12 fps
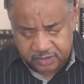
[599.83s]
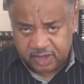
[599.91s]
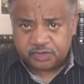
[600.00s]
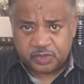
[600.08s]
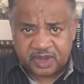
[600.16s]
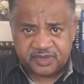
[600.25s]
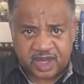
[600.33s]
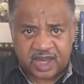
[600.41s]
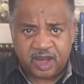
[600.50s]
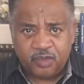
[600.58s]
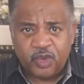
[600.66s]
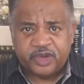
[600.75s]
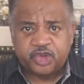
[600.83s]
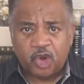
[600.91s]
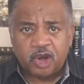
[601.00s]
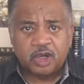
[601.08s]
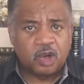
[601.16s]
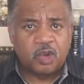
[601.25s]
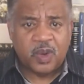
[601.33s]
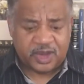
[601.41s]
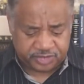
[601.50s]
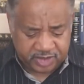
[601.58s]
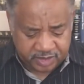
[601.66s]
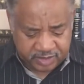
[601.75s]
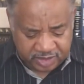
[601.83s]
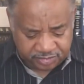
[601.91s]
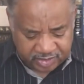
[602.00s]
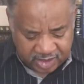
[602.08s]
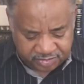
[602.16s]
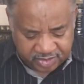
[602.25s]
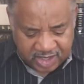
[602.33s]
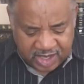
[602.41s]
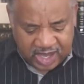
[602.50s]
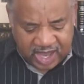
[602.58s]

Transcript: This was a rhetorical question. He says,